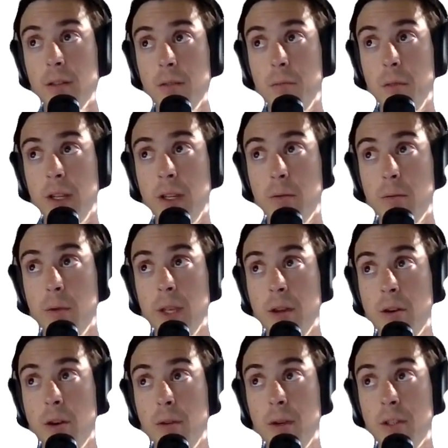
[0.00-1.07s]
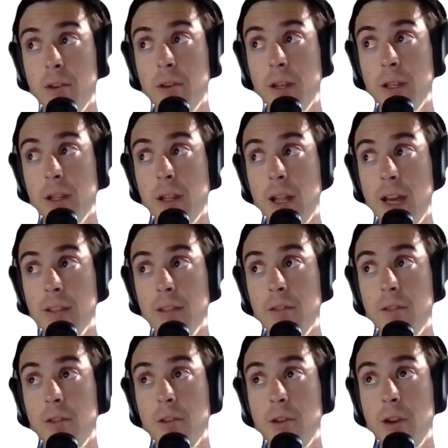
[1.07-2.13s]
meaning we are returning the
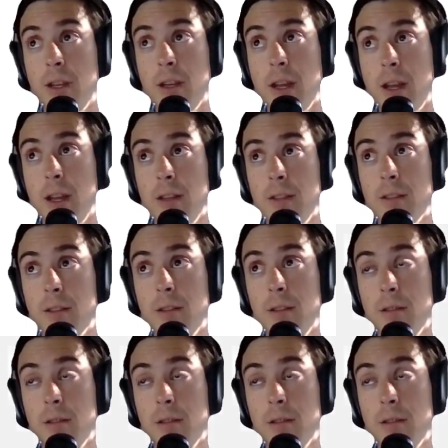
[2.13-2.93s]
last 30 days.